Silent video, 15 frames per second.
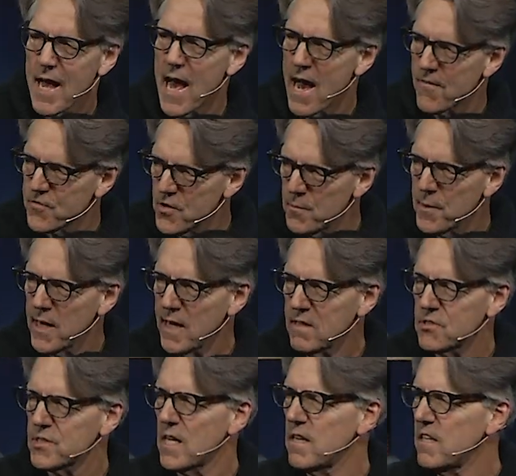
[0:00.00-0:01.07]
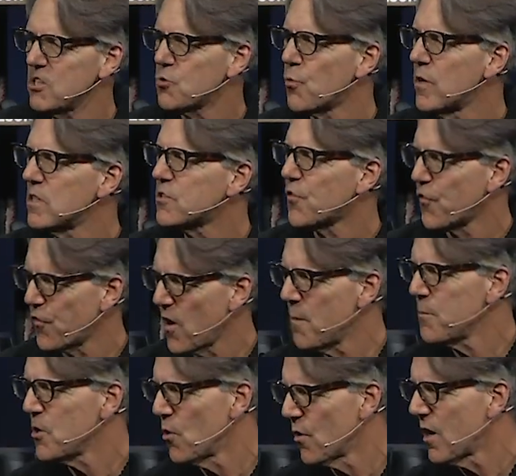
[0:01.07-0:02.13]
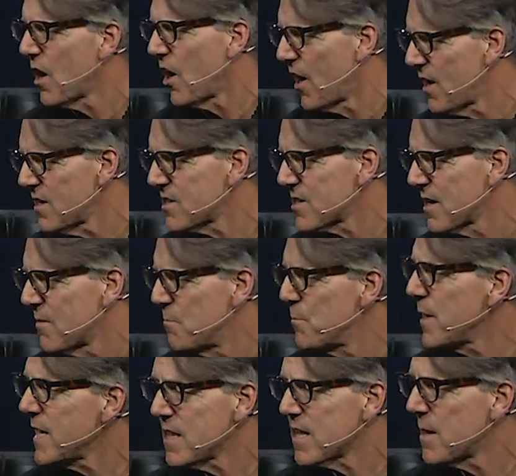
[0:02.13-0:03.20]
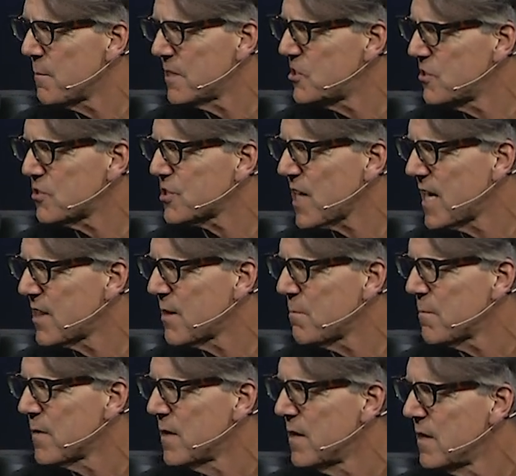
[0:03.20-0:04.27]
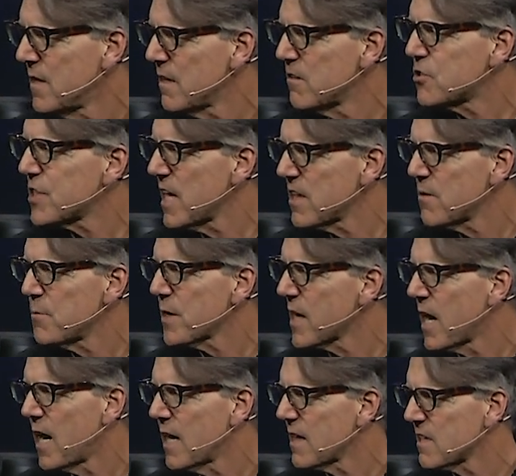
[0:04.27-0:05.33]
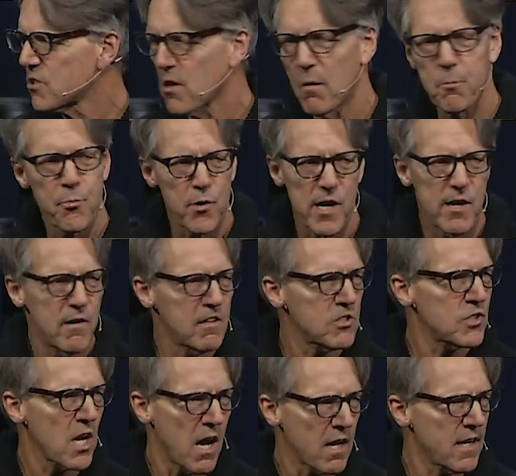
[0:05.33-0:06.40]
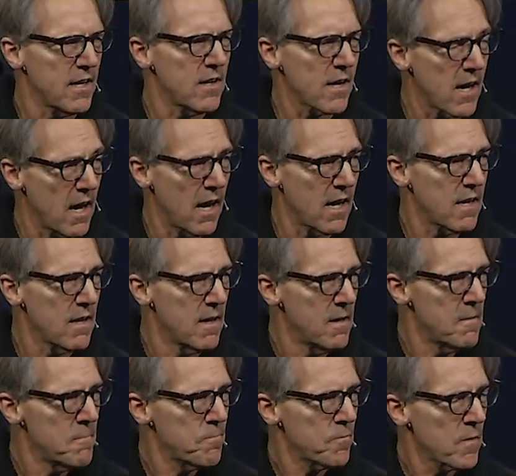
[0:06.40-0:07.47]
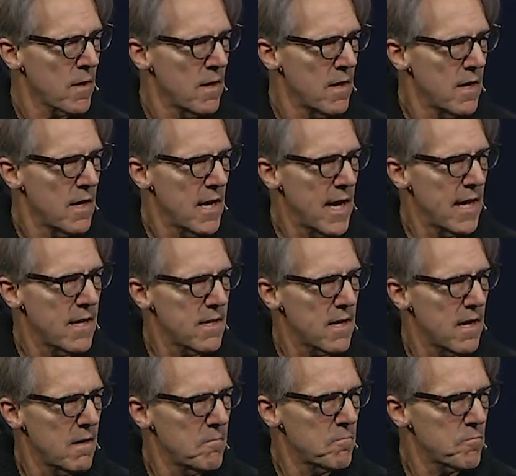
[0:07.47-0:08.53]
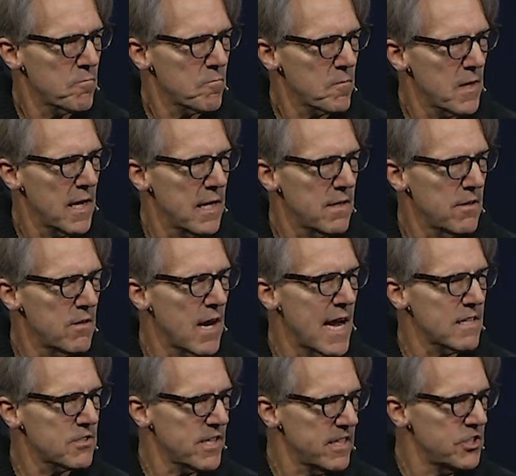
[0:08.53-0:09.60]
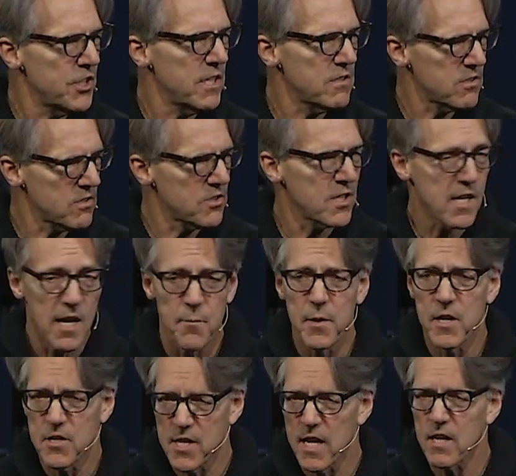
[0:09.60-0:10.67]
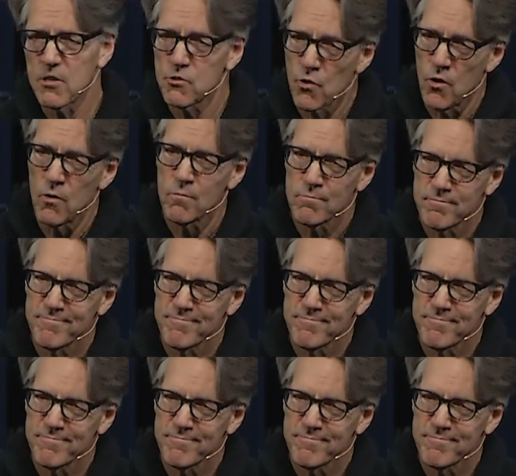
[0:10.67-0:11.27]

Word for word: after me. Say these words from your heart. Mean them as you say them. You say them to God. That's all prayer is, talking to God. And, um, and you're asking Jesus to come in and take control.